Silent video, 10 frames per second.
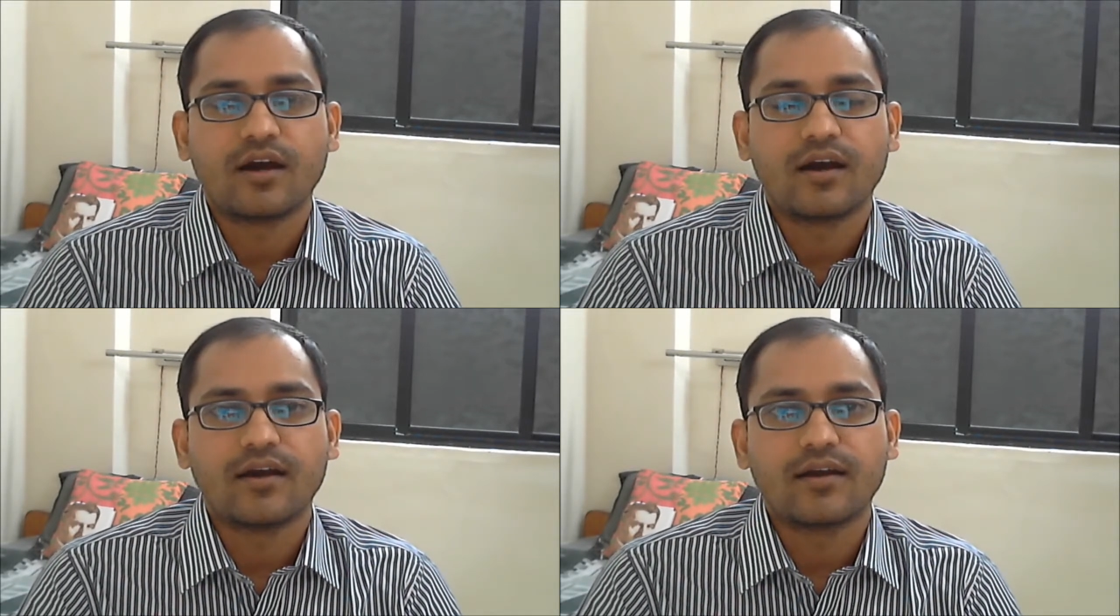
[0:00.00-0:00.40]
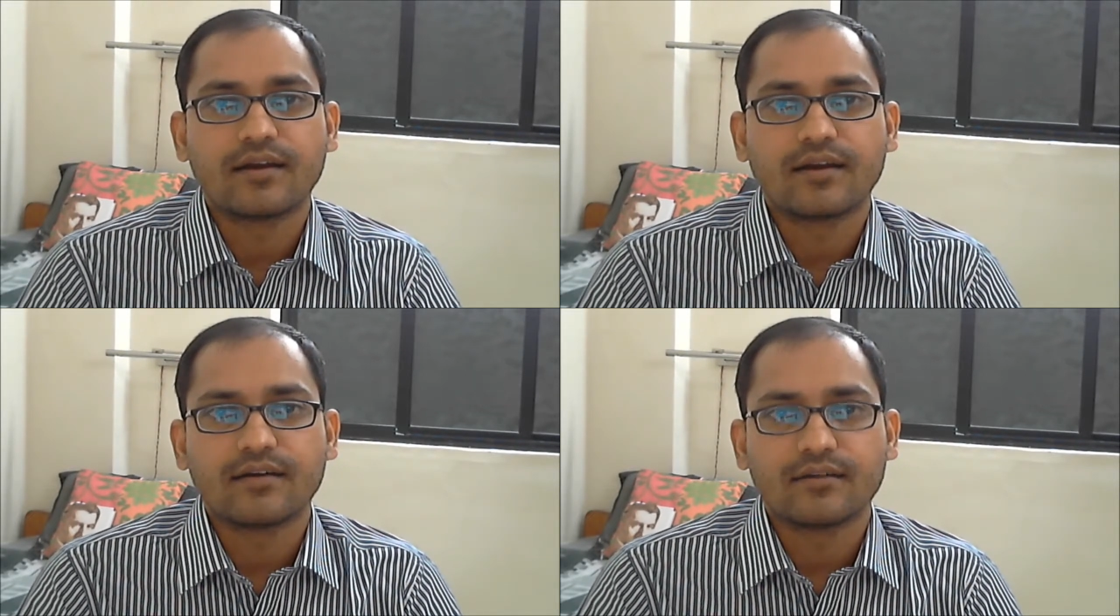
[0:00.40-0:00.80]

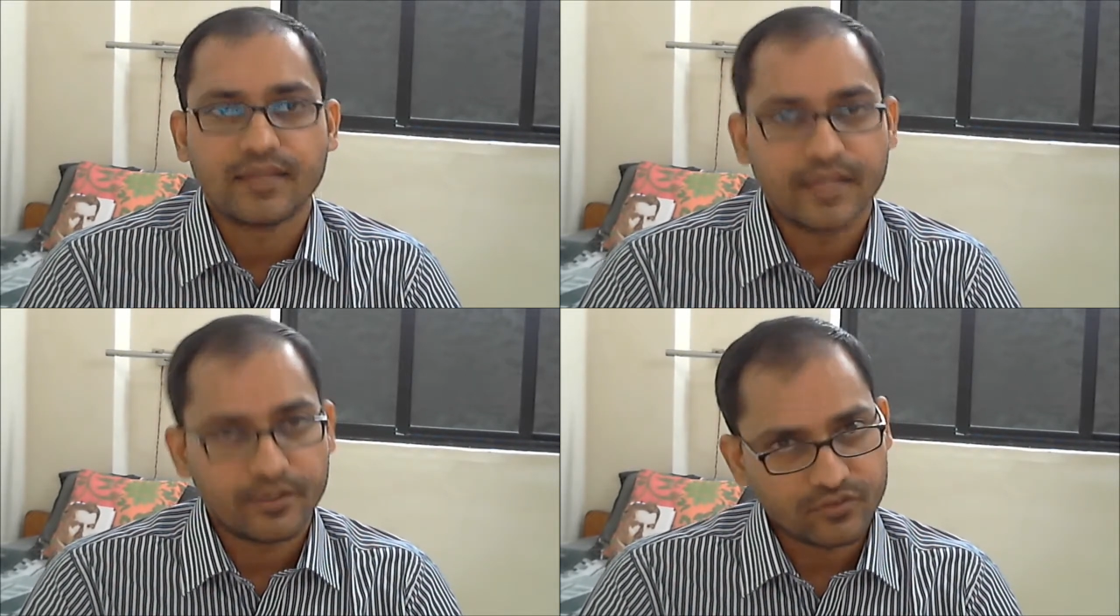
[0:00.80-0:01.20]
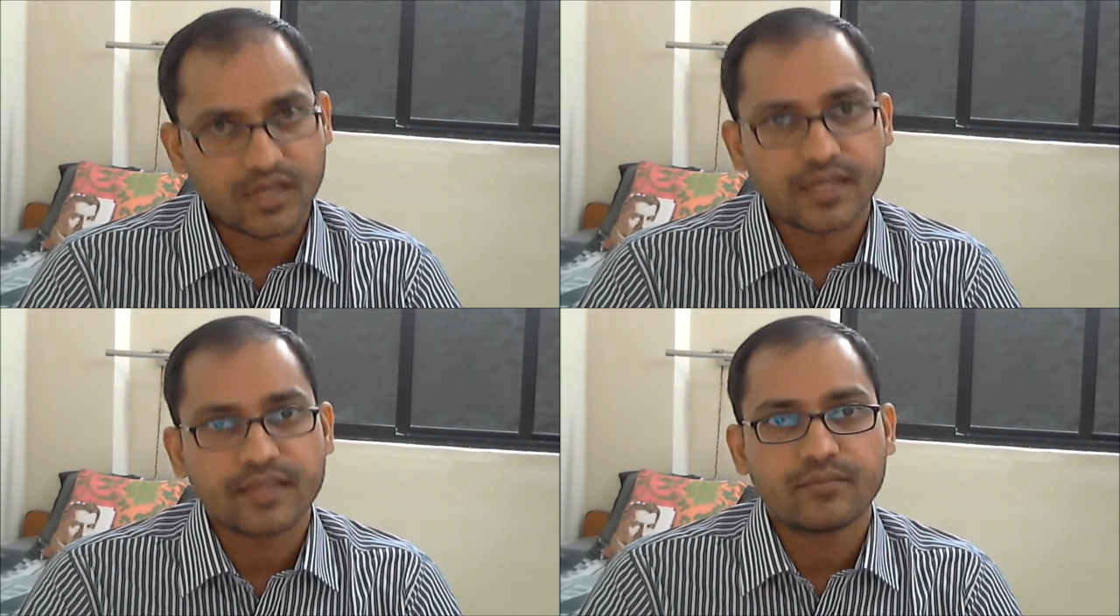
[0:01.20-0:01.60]
uh they have
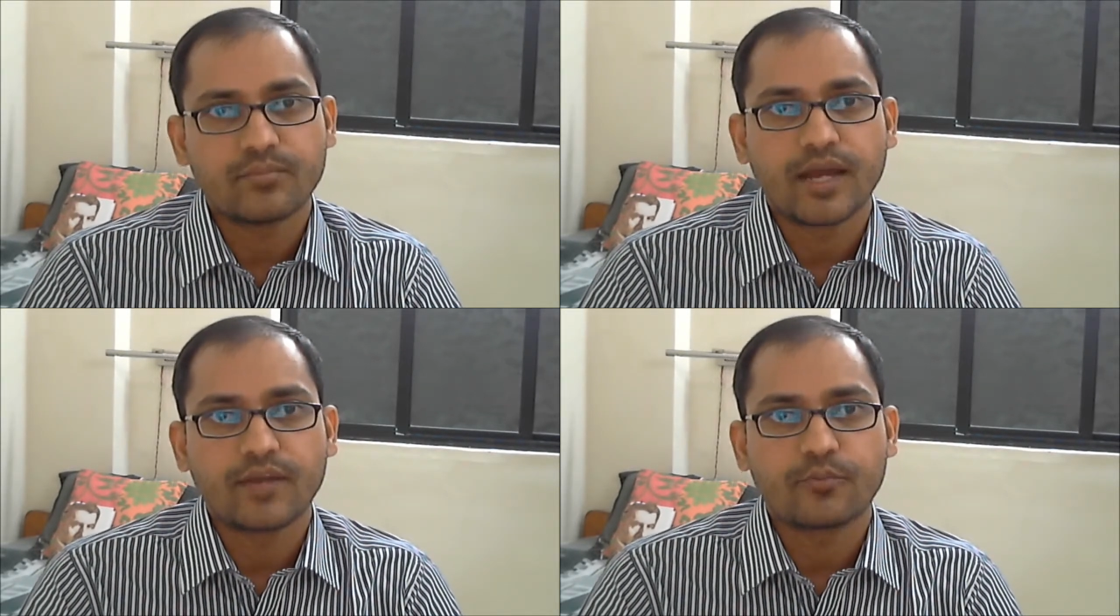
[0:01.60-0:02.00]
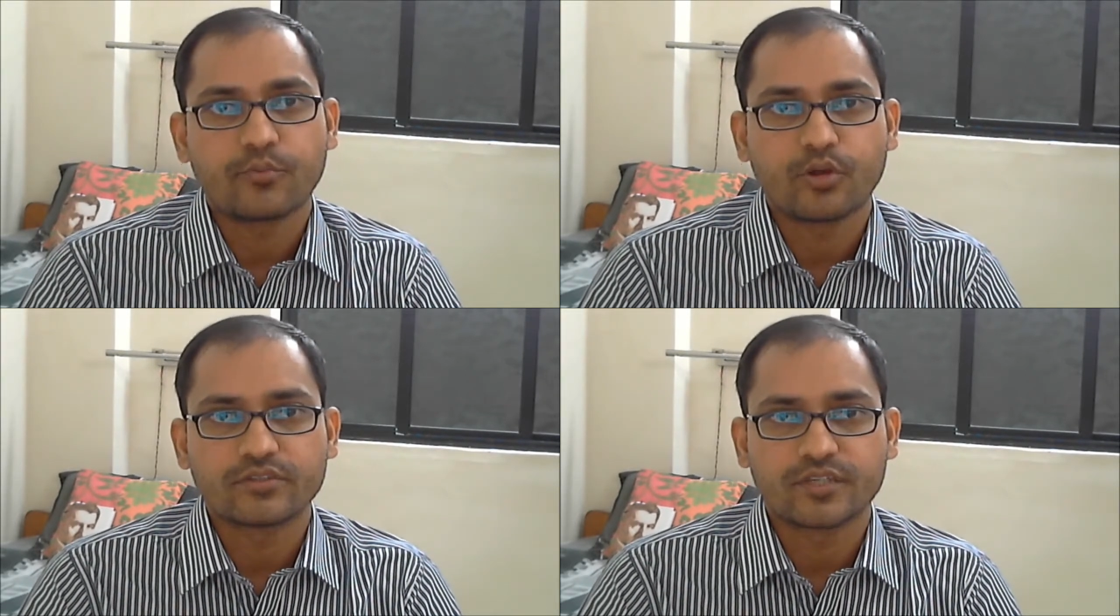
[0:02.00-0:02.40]
started the pilot
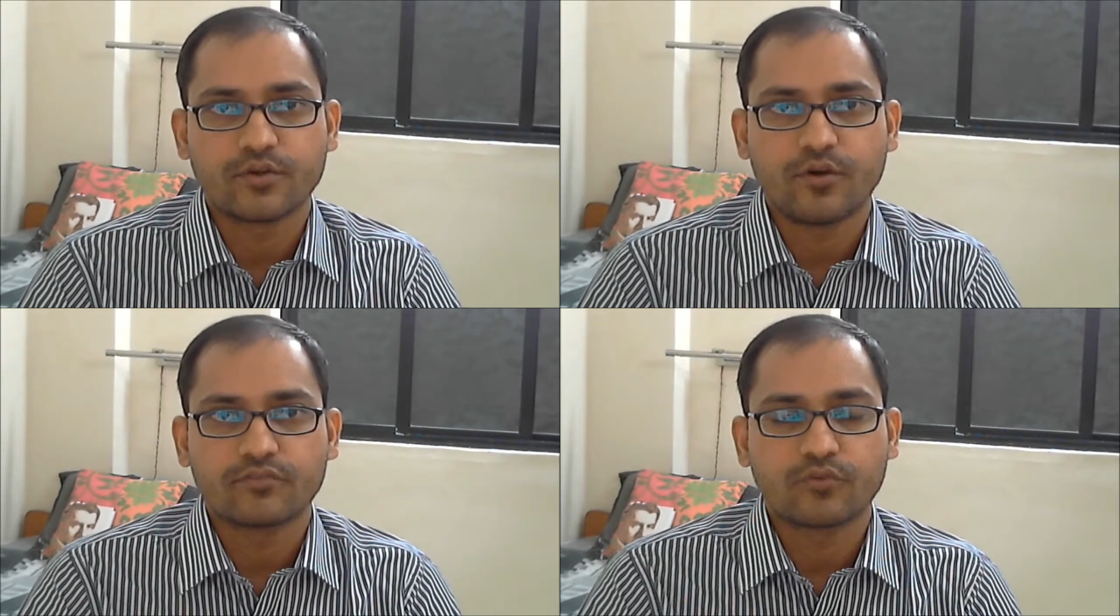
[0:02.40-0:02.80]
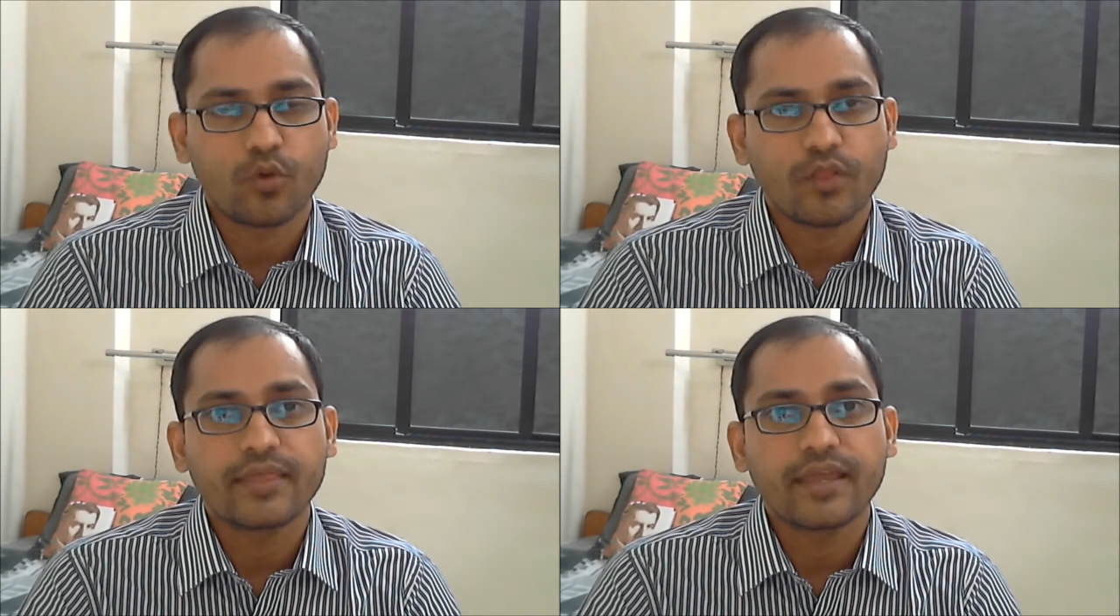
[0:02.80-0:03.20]
project also
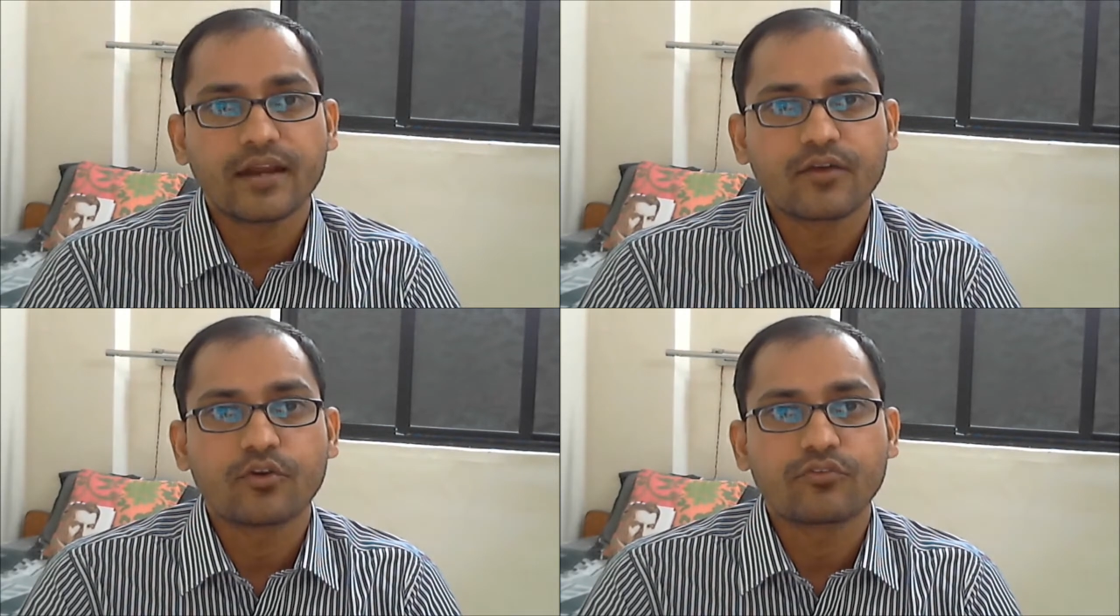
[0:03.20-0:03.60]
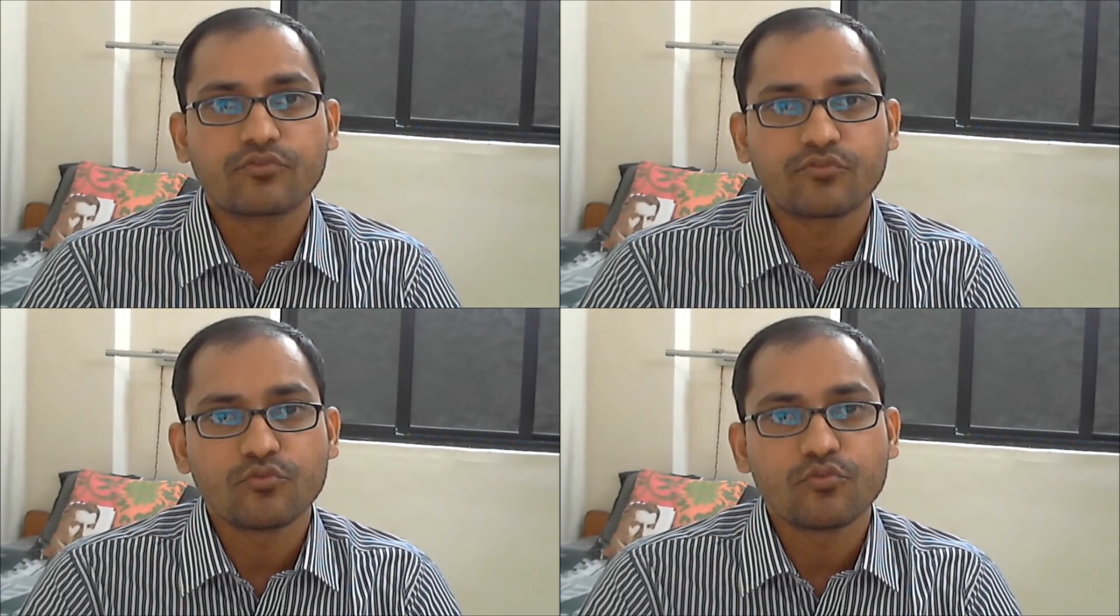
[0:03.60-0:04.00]
what they are going
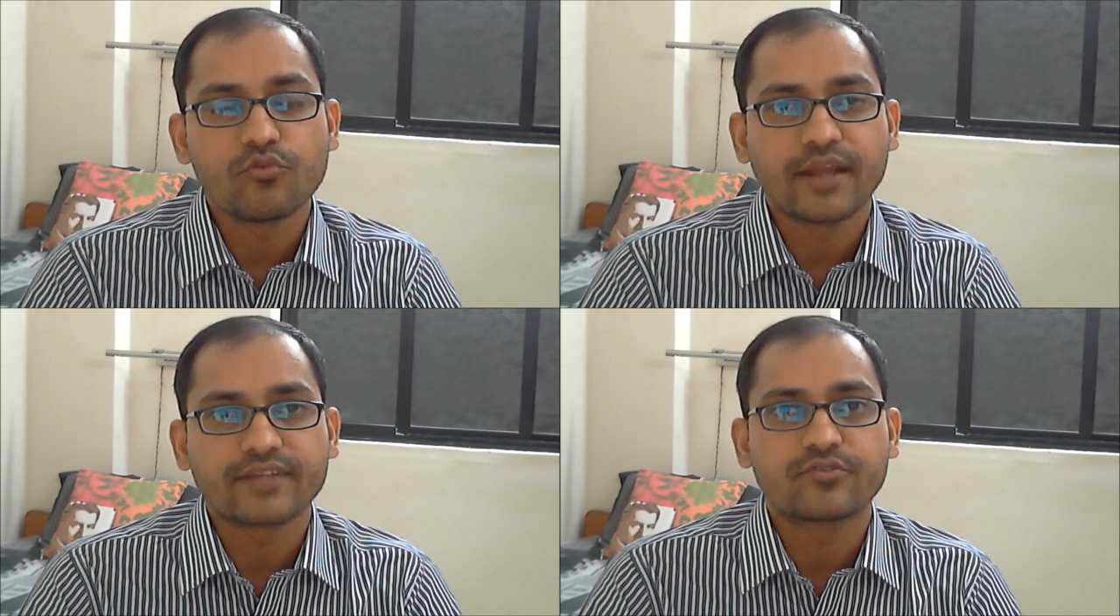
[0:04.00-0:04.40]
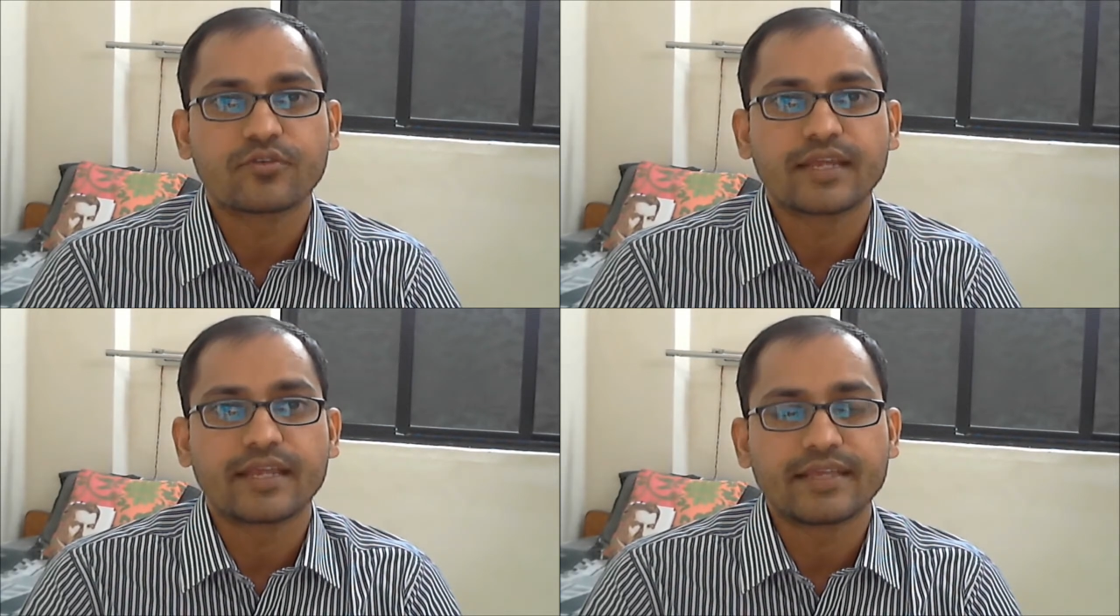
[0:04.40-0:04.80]
to do
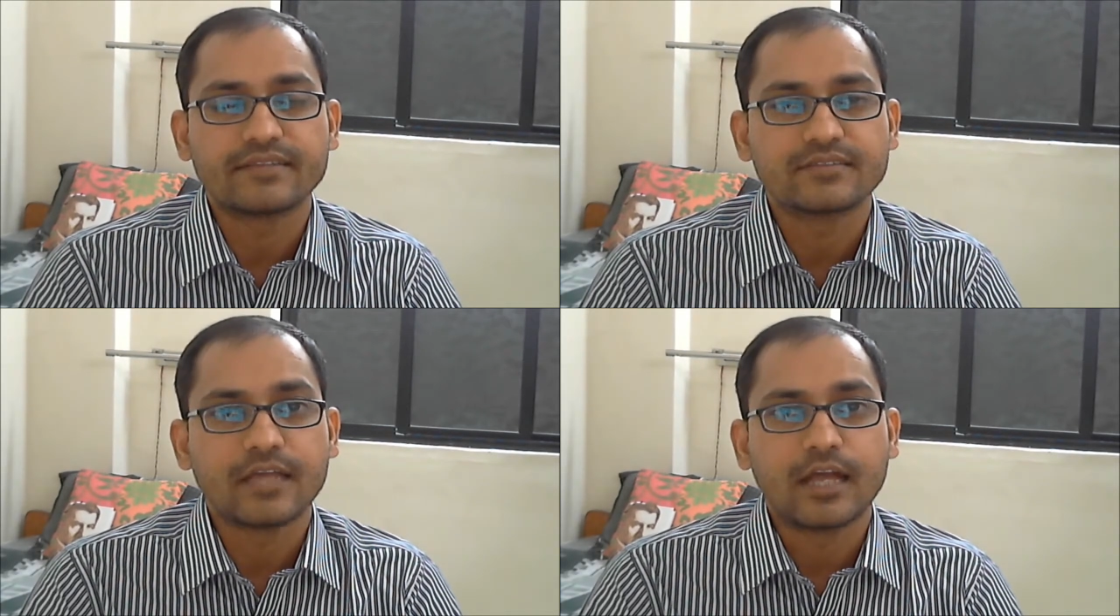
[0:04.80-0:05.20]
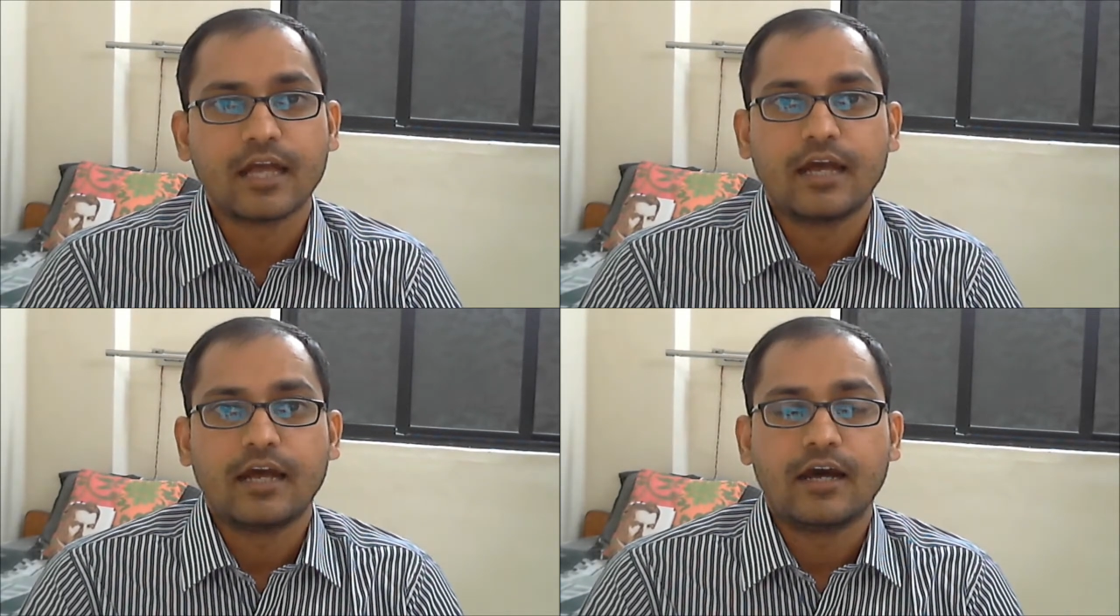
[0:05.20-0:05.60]
actually is
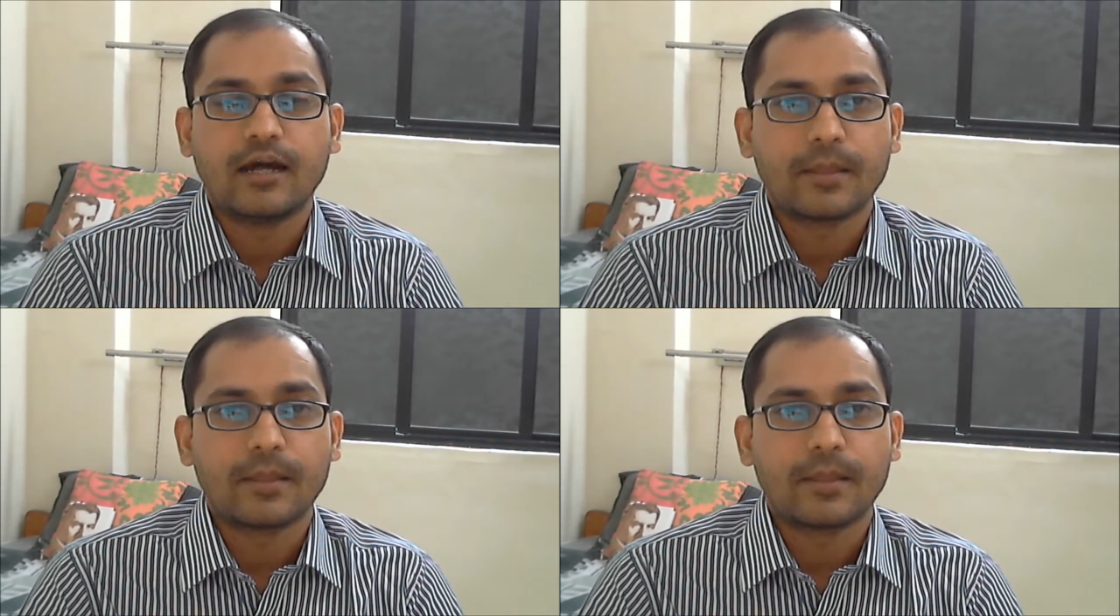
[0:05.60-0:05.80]
uh,